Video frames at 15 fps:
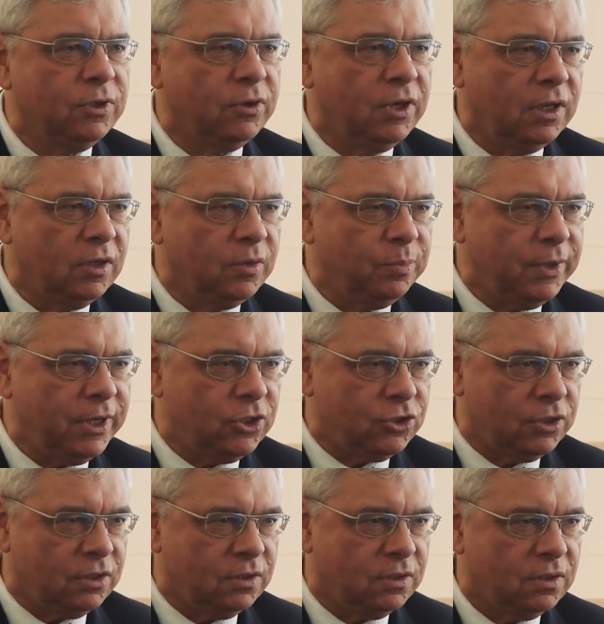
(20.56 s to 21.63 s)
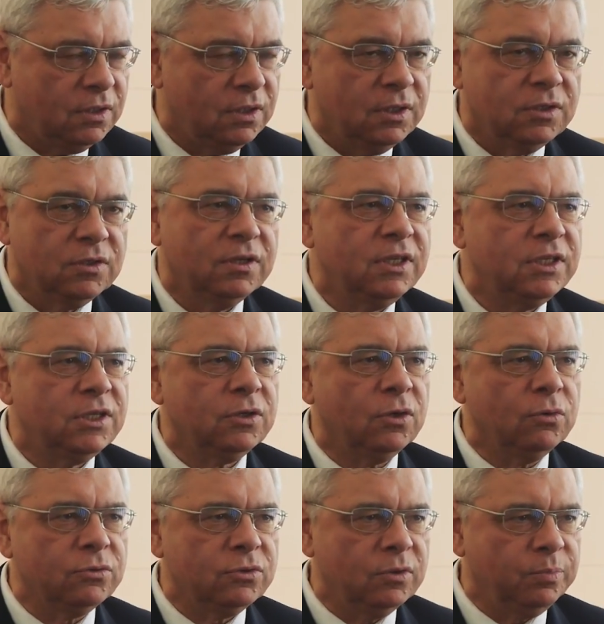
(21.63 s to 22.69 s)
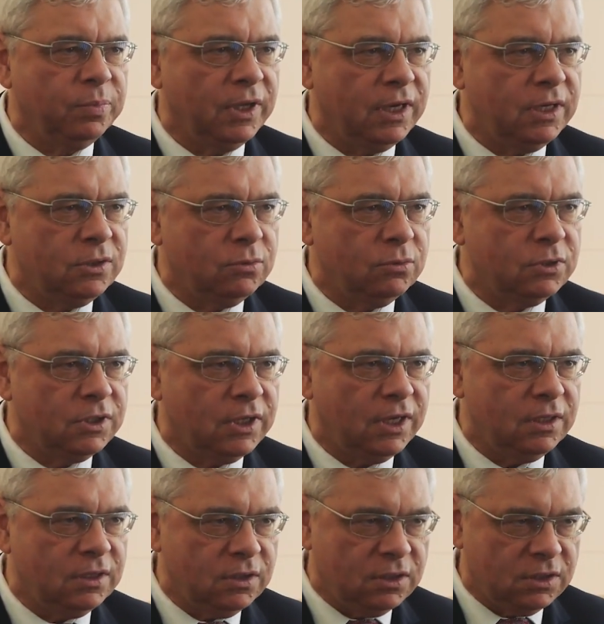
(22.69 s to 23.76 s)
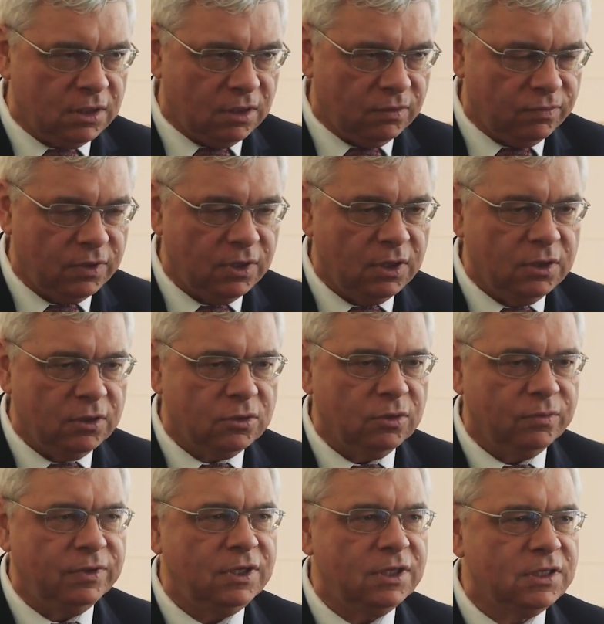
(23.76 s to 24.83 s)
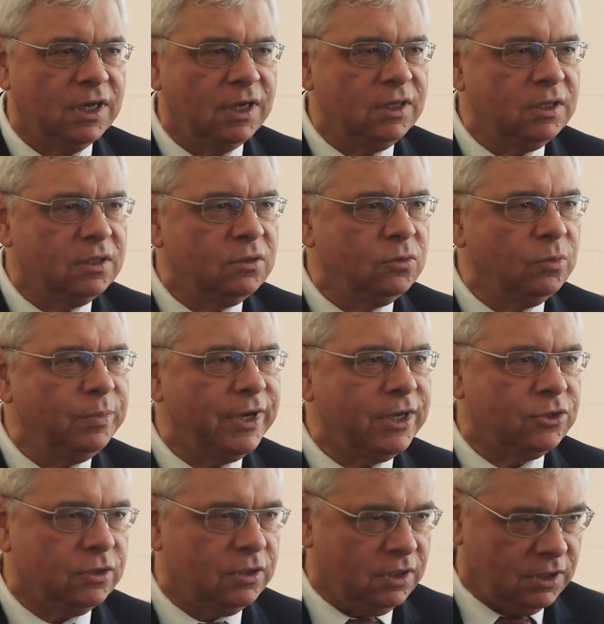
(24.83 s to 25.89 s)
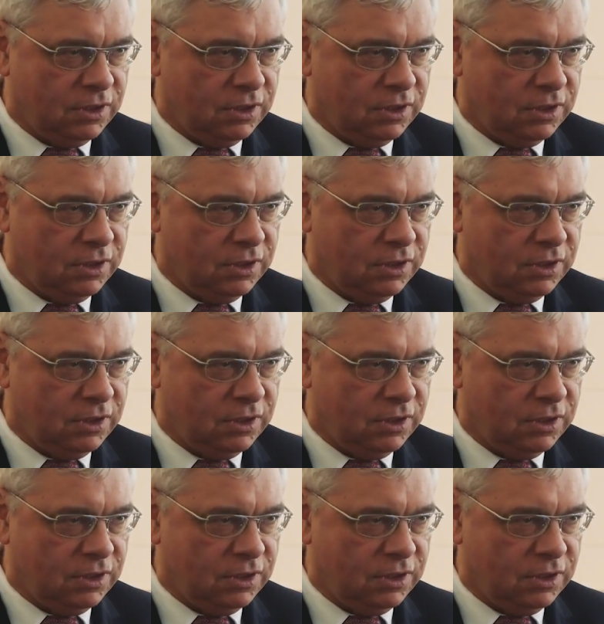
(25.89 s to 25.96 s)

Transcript: you cannot measure. So this also applies to science itself. So we decided to measure the